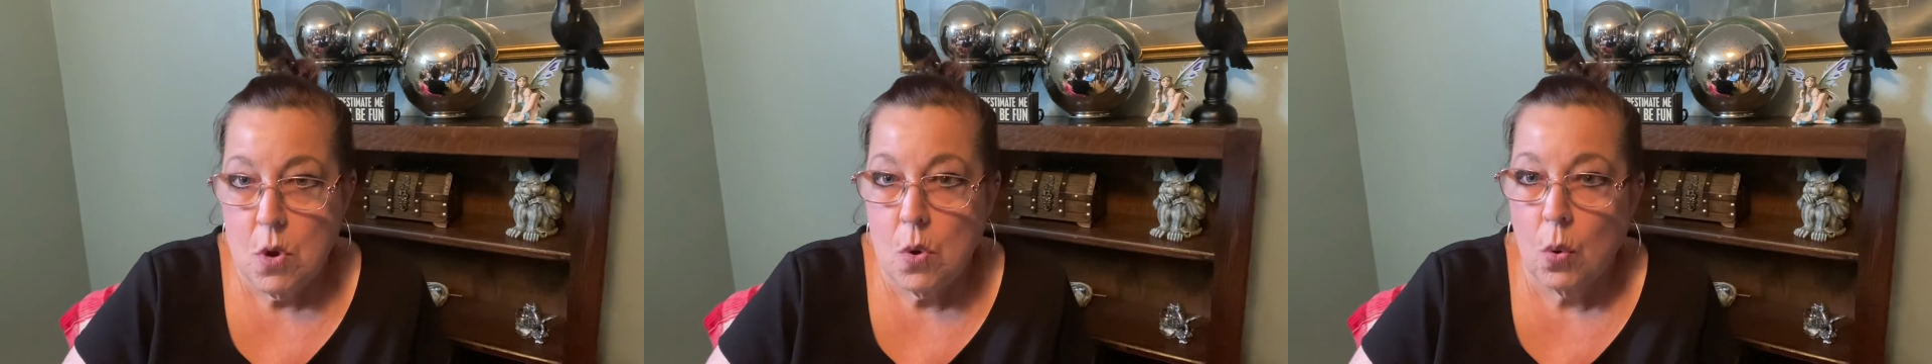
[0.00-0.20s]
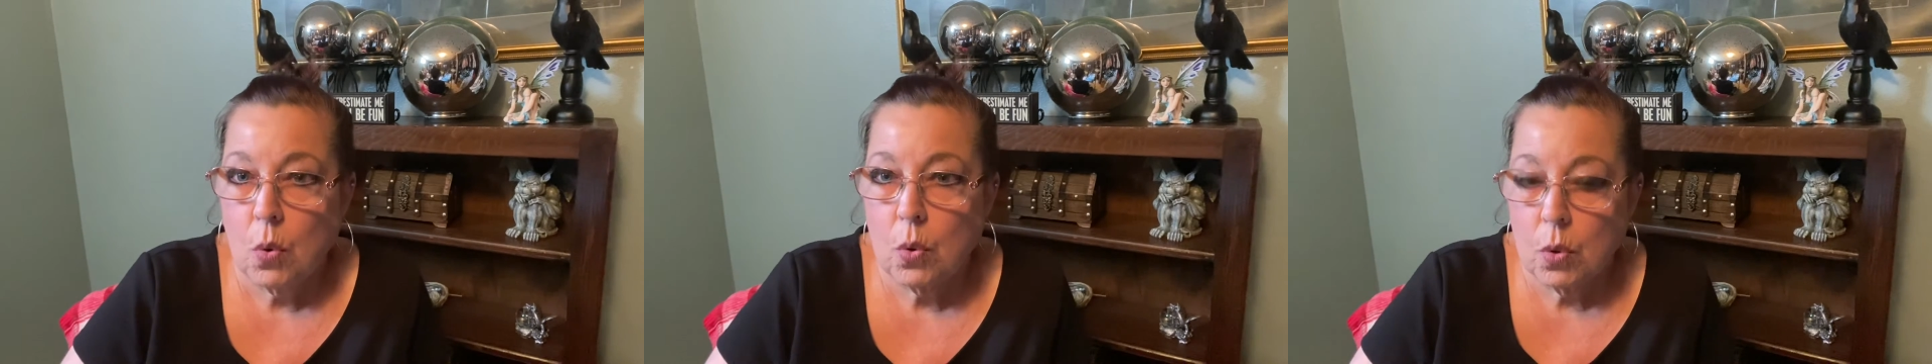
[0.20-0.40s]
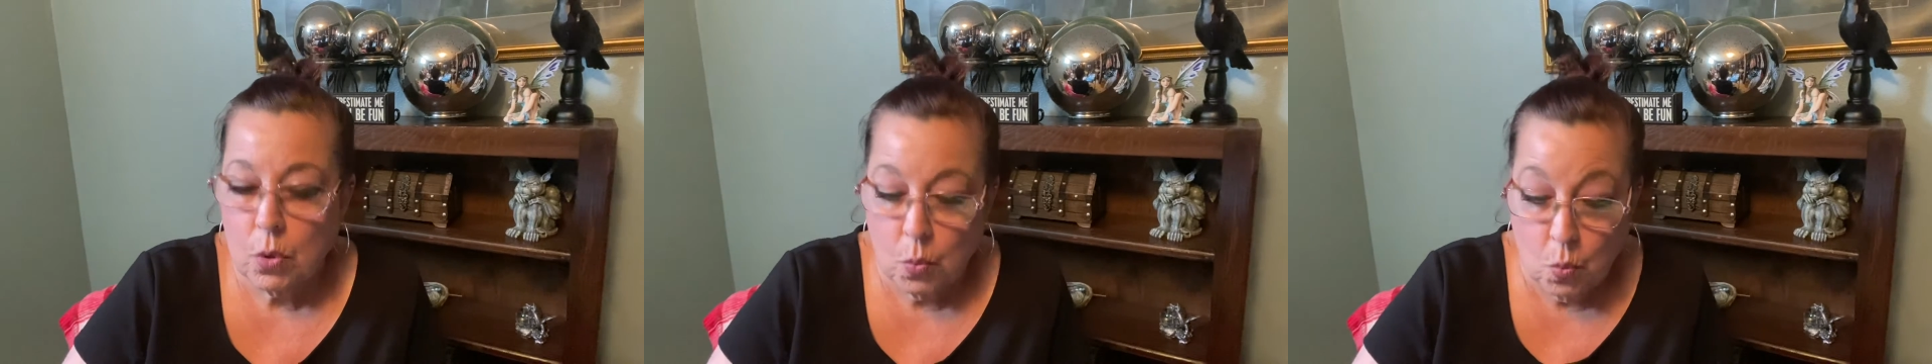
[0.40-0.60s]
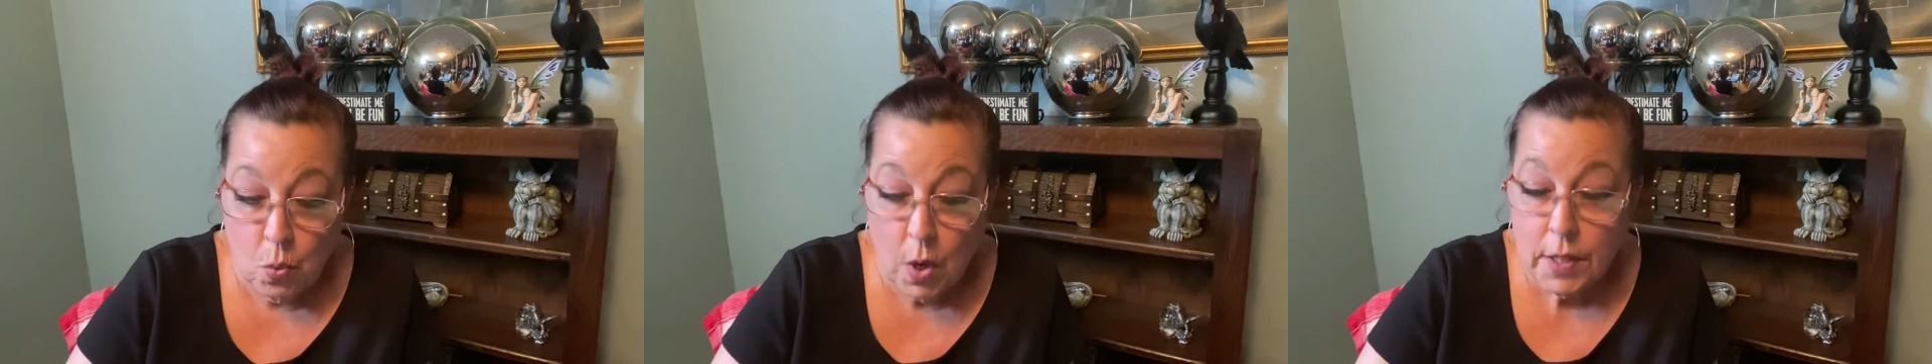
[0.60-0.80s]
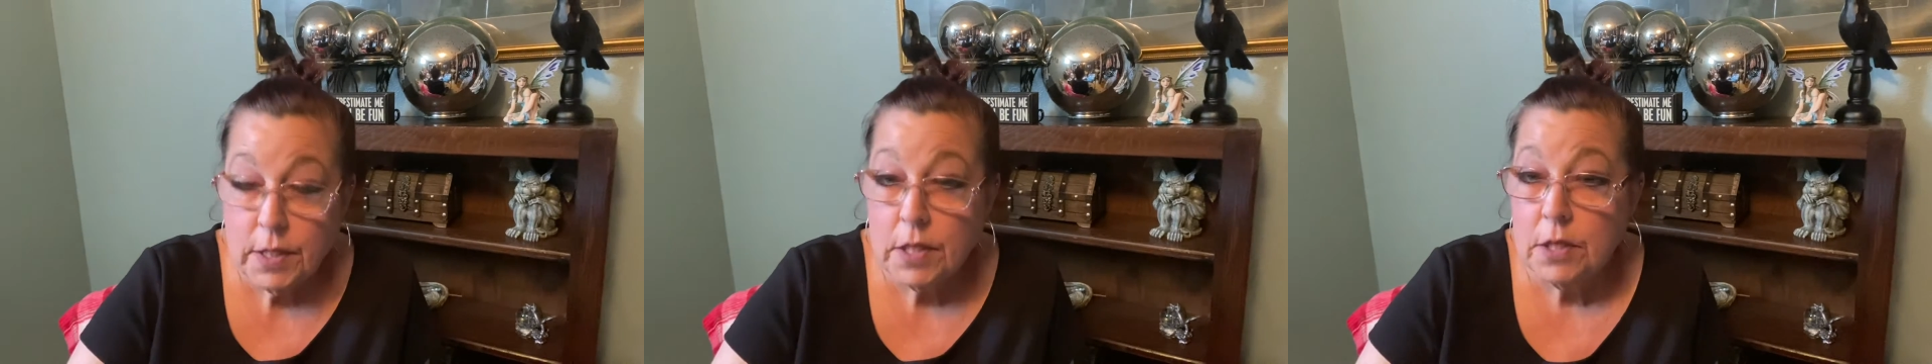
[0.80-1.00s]
Or
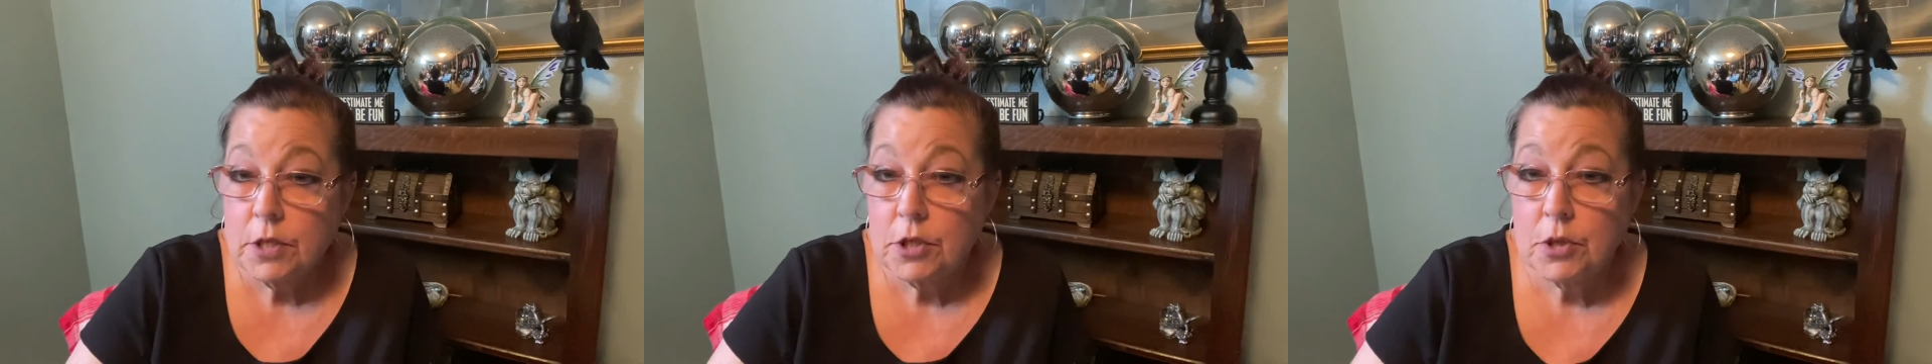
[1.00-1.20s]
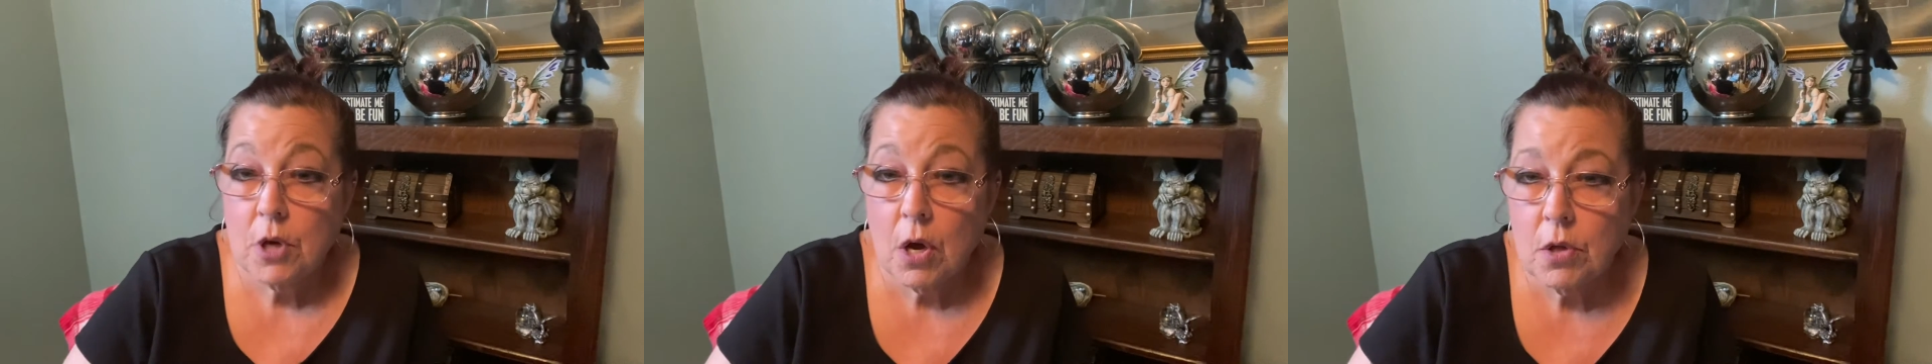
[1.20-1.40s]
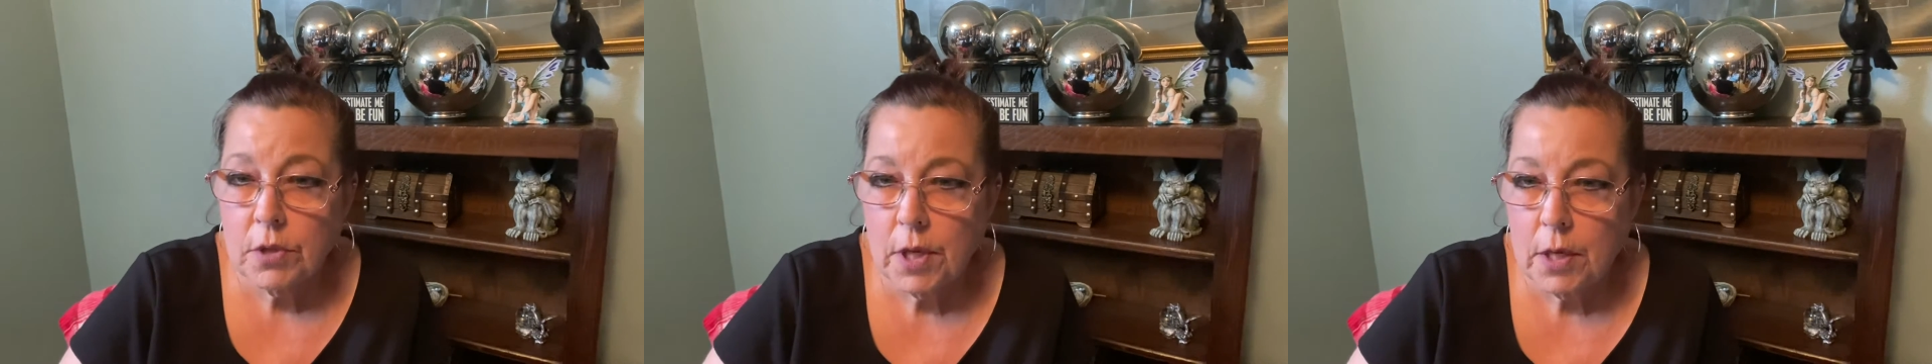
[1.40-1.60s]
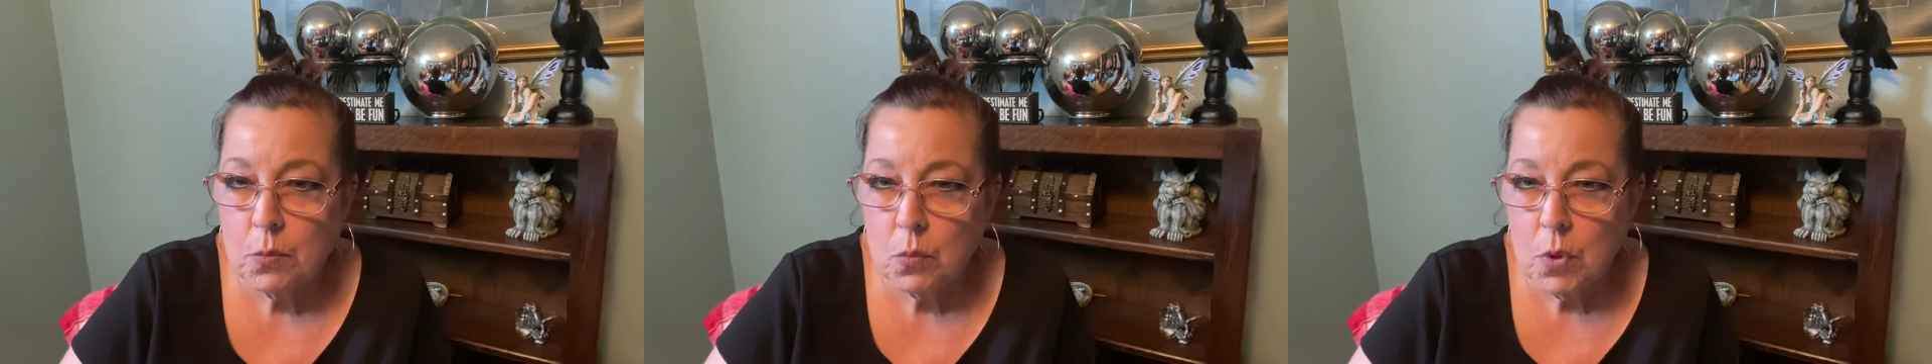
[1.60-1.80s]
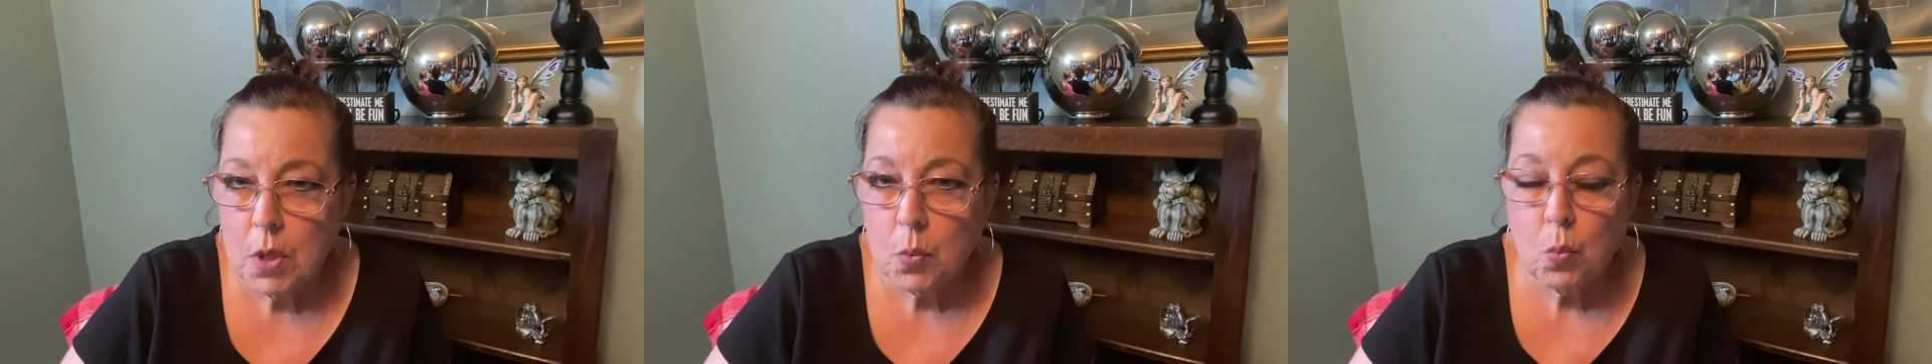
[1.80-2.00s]
why didn't you call
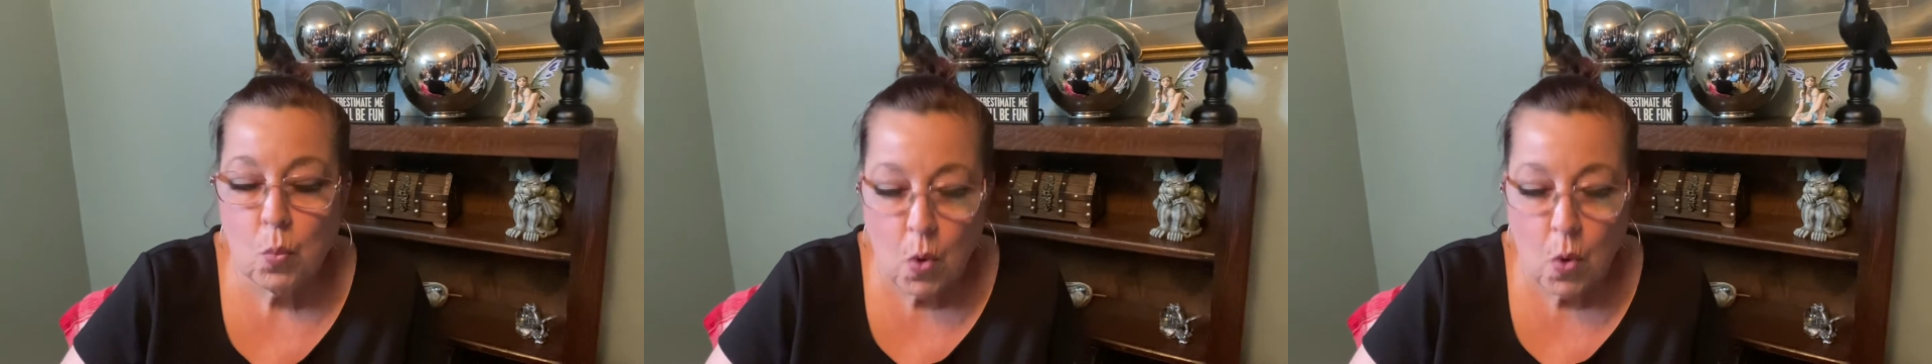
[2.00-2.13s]
911?